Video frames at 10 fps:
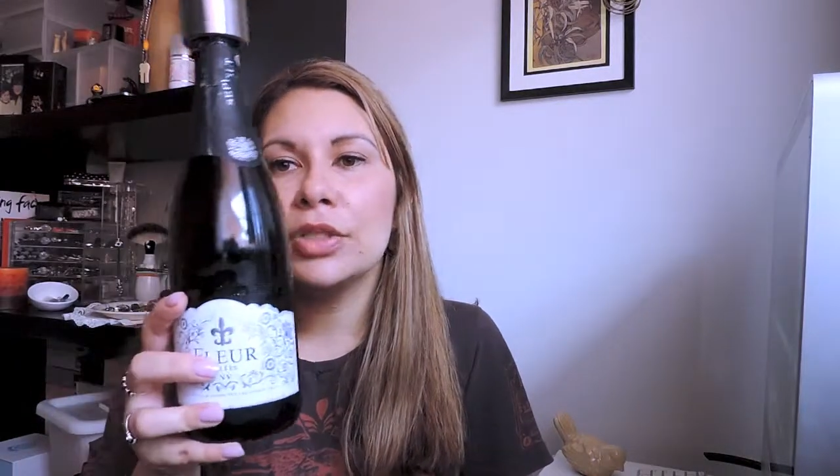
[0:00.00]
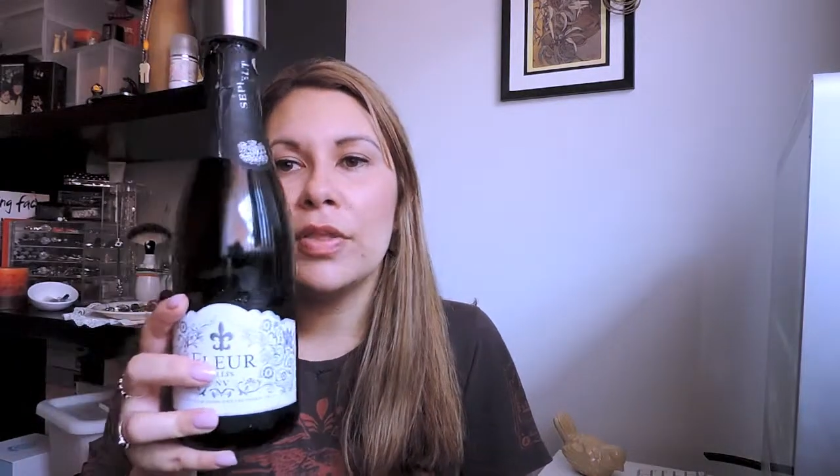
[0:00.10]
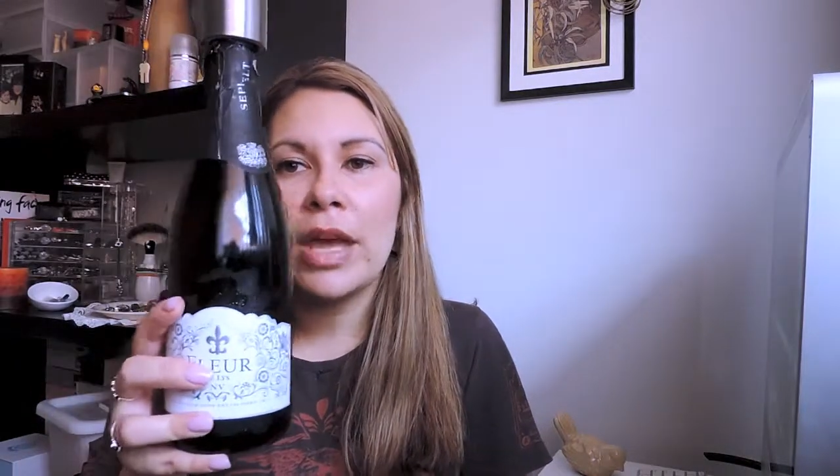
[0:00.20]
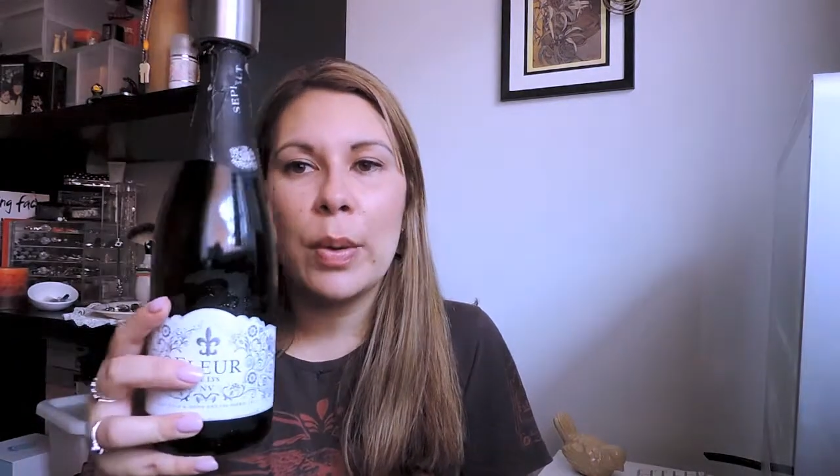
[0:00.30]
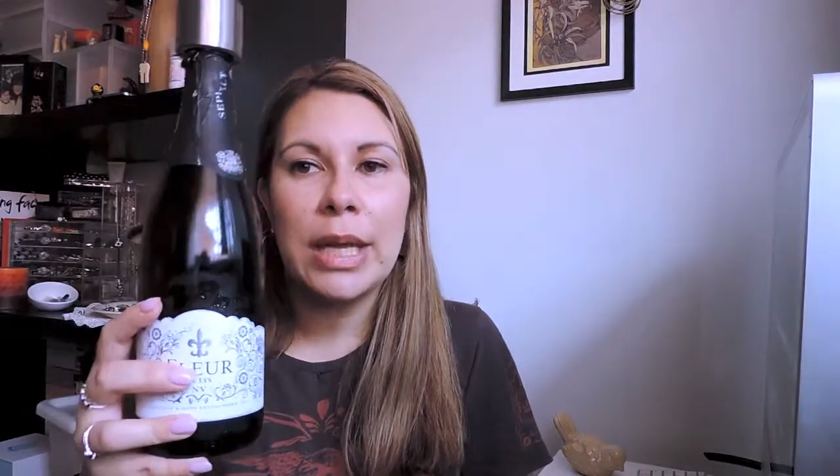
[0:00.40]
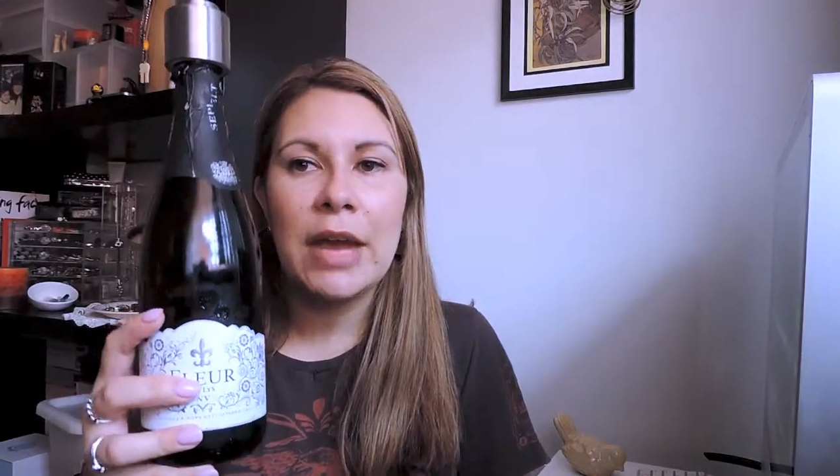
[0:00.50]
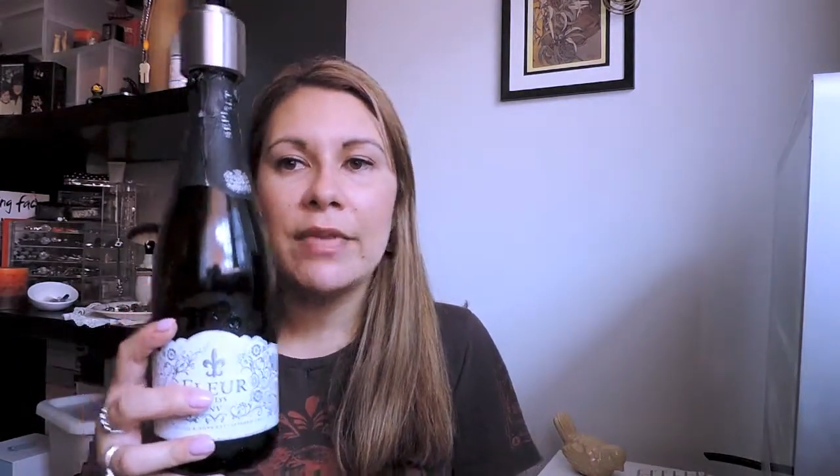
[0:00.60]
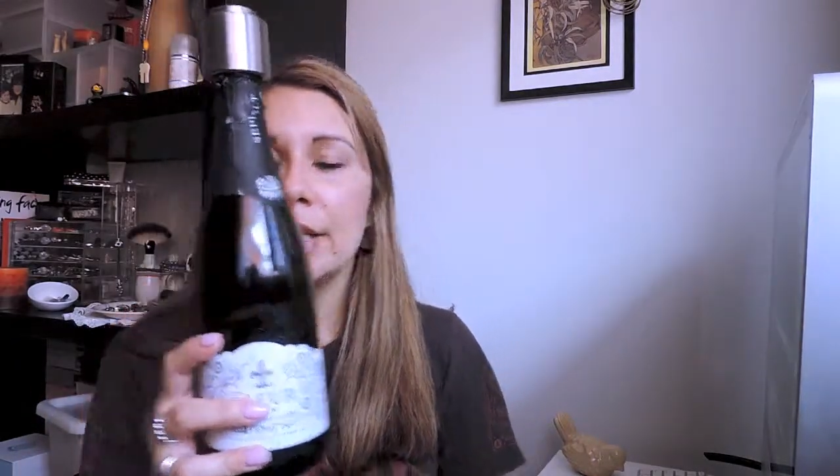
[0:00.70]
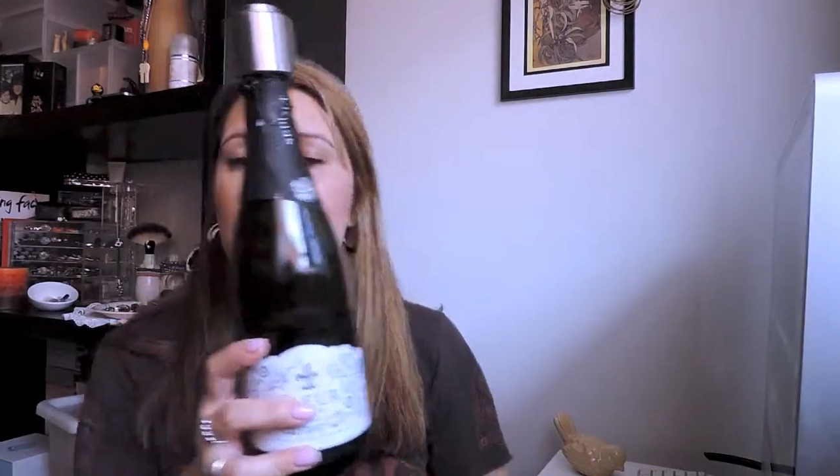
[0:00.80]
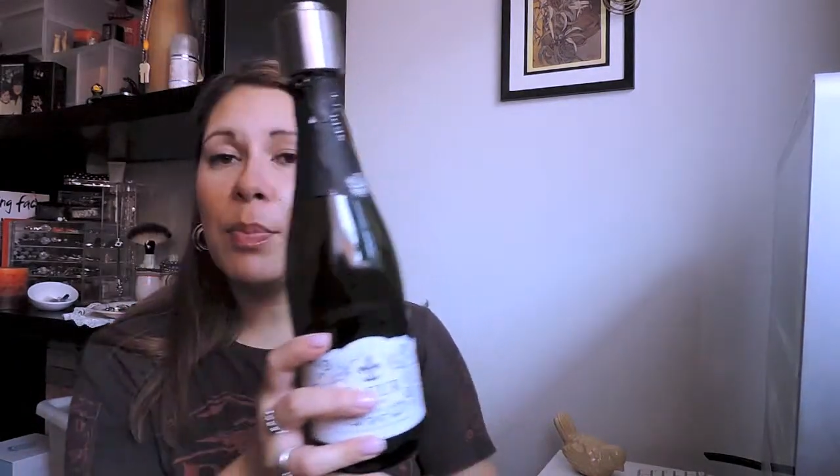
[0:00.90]
So there we
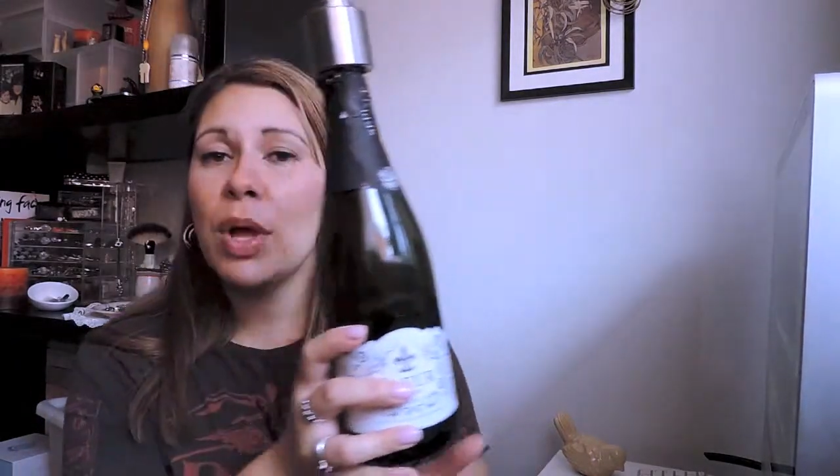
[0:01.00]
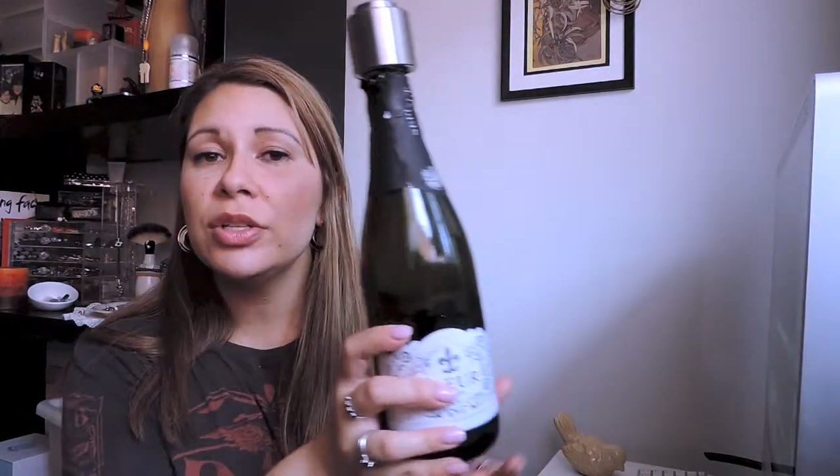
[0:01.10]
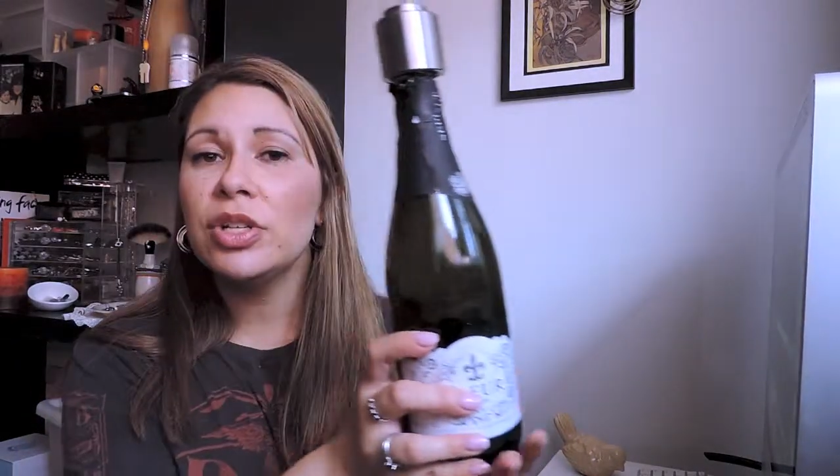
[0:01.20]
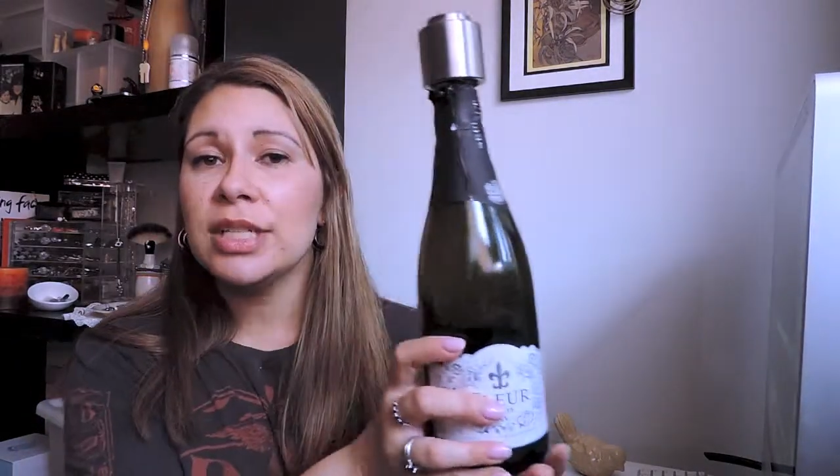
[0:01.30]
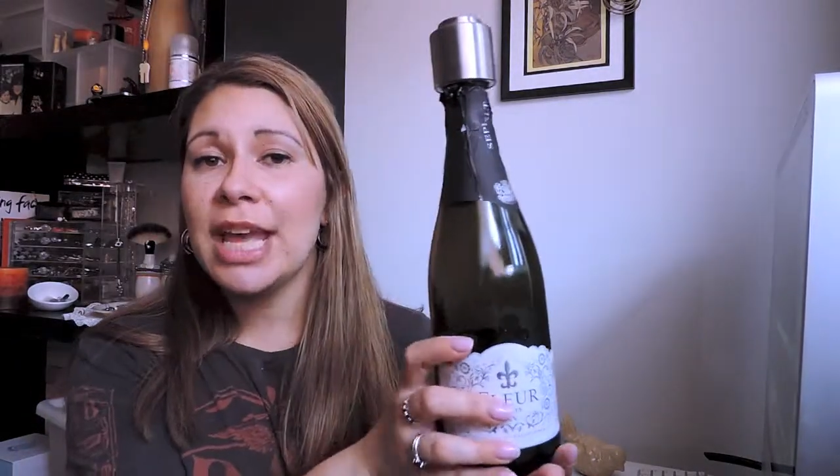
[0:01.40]
have it, and I apologize,